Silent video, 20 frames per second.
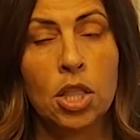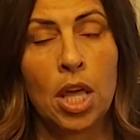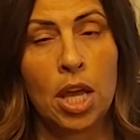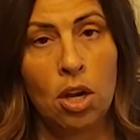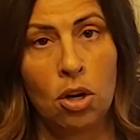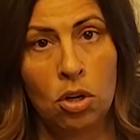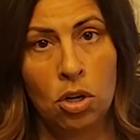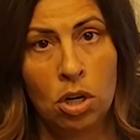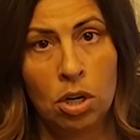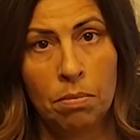They
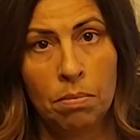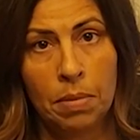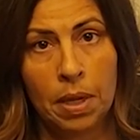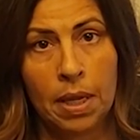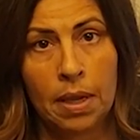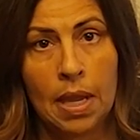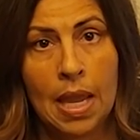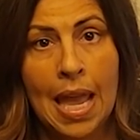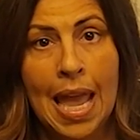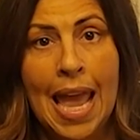hurt
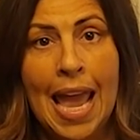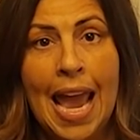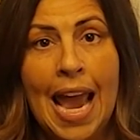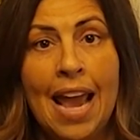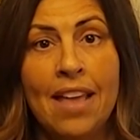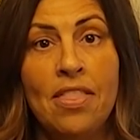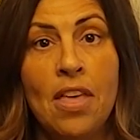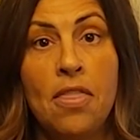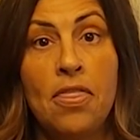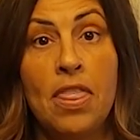me.
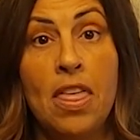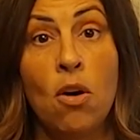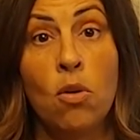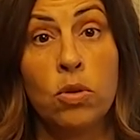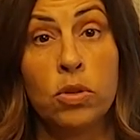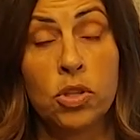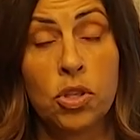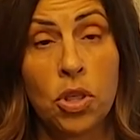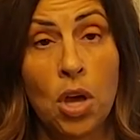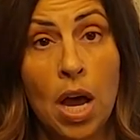And then
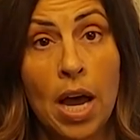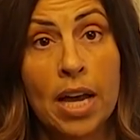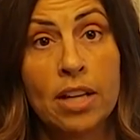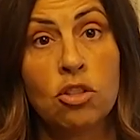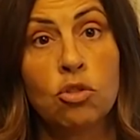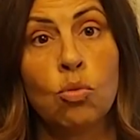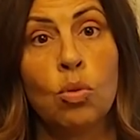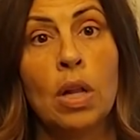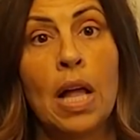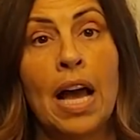those
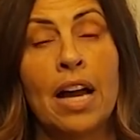thoughts will